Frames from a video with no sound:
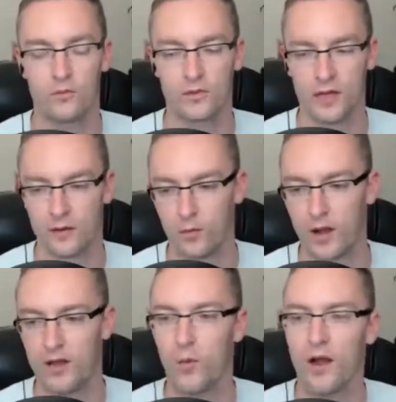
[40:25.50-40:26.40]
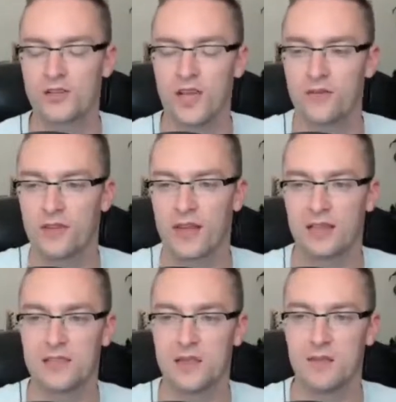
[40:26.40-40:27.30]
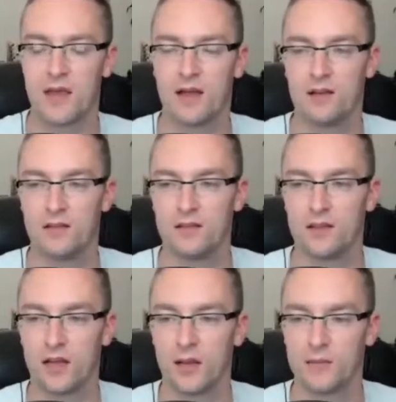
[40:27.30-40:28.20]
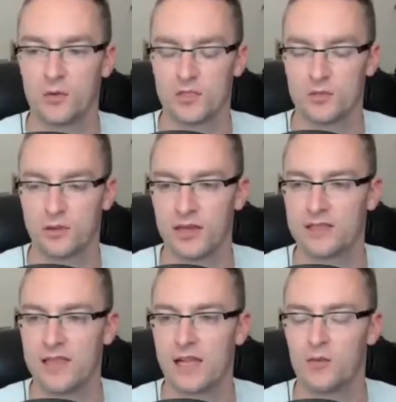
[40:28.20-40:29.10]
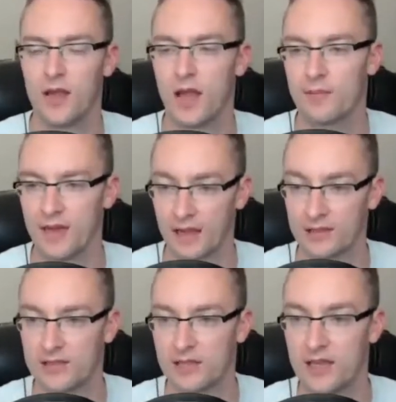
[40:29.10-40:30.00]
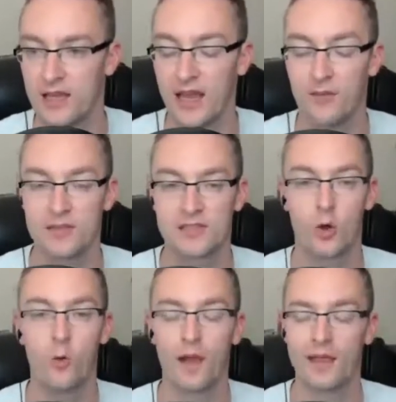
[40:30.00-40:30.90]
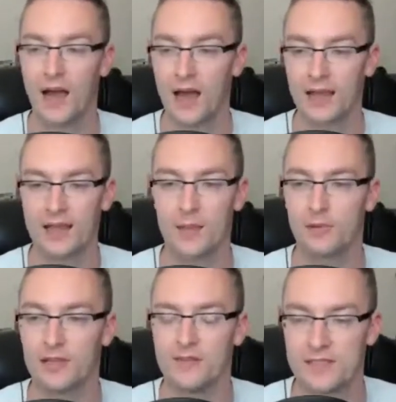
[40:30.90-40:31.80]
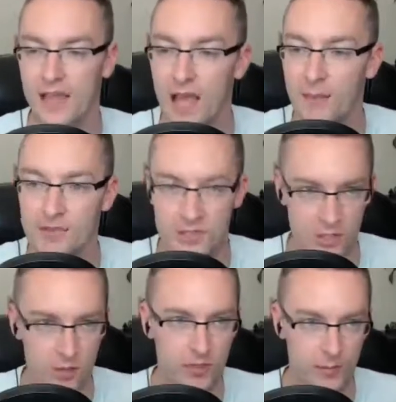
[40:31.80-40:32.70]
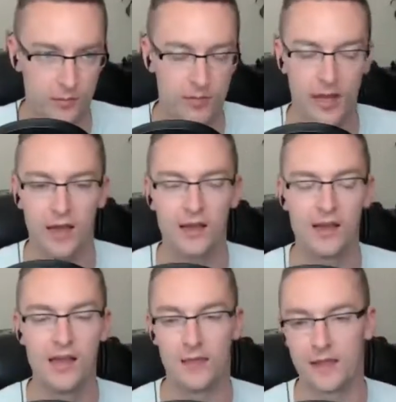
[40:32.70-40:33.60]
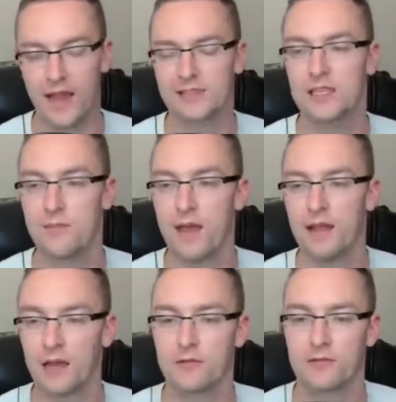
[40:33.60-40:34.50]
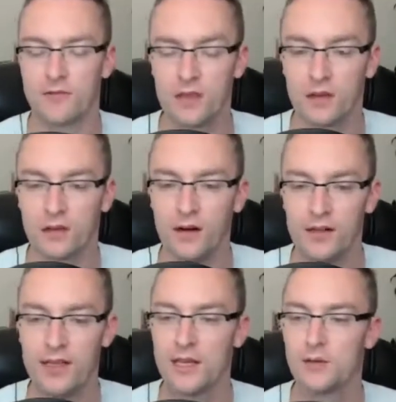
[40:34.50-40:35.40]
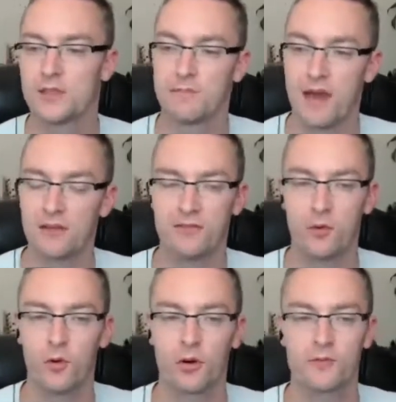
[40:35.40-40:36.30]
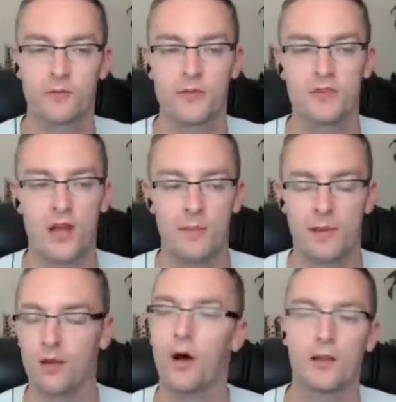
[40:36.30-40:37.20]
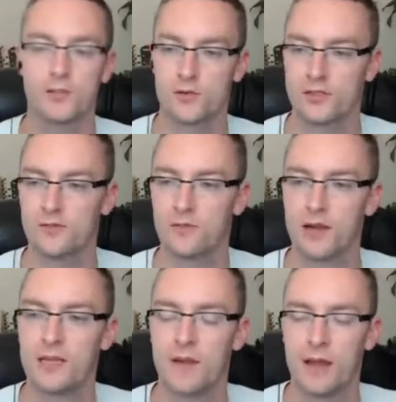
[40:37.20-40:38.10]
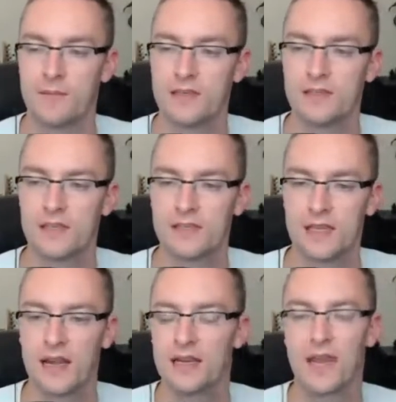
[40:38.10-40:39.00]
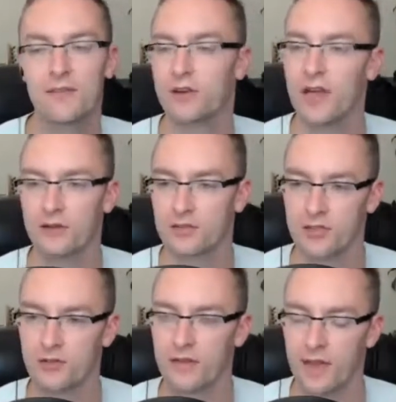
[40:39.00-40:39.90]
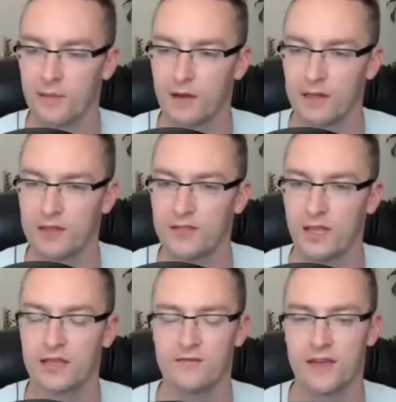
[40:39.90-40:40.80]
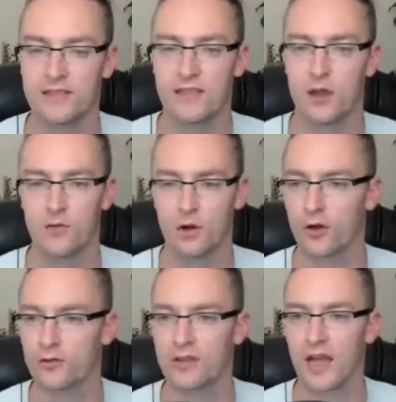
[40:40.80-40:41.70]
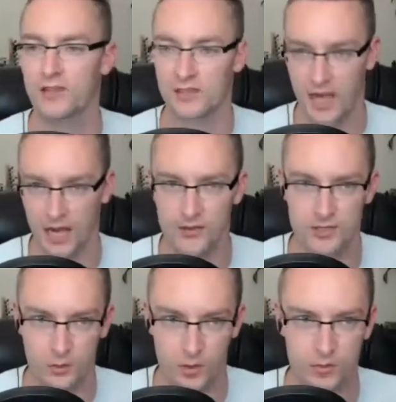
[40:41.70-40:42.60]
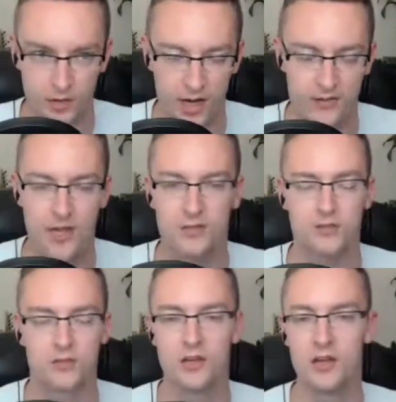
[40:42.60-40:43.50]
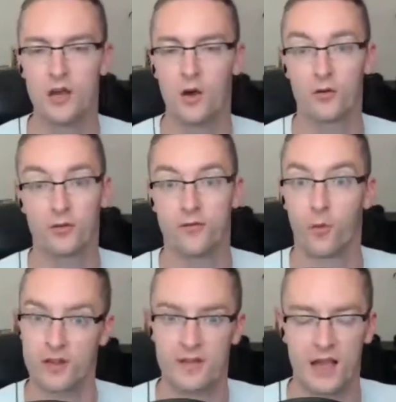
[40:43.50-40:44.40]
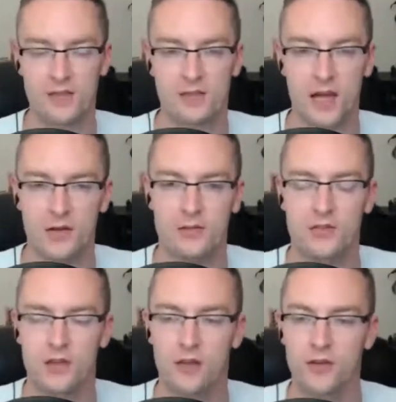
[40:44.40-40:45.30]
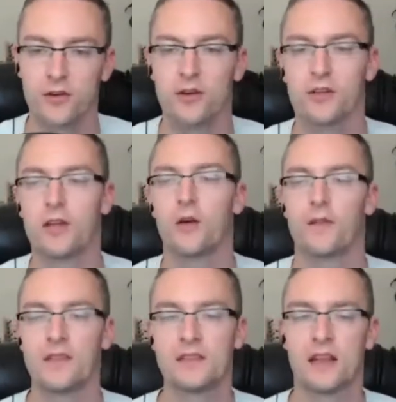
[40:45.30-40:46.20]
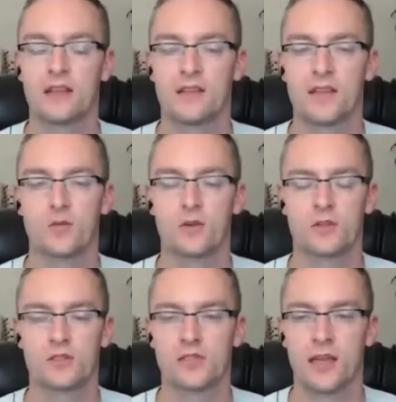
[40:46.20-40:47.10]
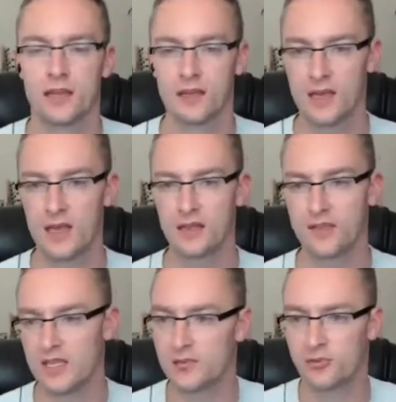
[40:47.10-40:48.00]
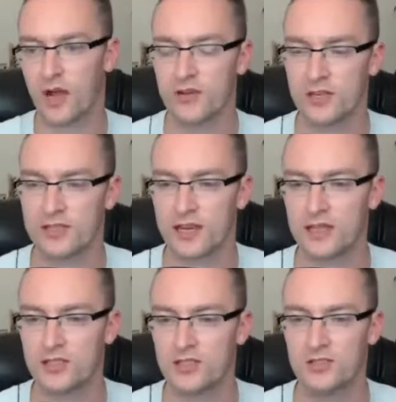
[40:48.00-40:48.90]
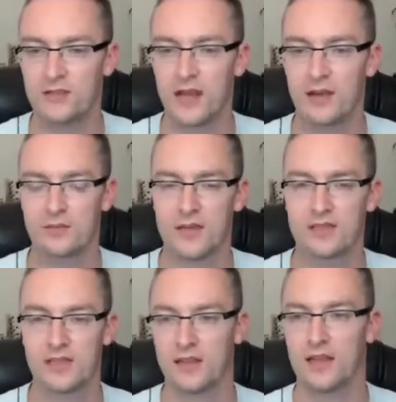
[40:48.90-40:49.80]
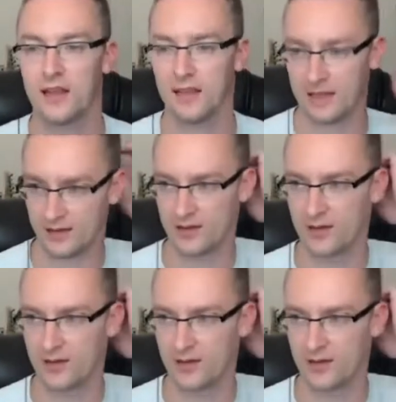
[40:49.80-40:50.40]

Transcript: watch out for the next email to explain exactly what happened next. And everybody's like, oh my God, I can't believe this happened to you, blah, blah, blah. And the next email I reveal, it was a metaphor for me dropping all sorts of money in my business, and I never got a return on that money. It's like investing over $100,000 into one project or over $40,000 in another, and these kind of things where it's just like these projects that I was basically like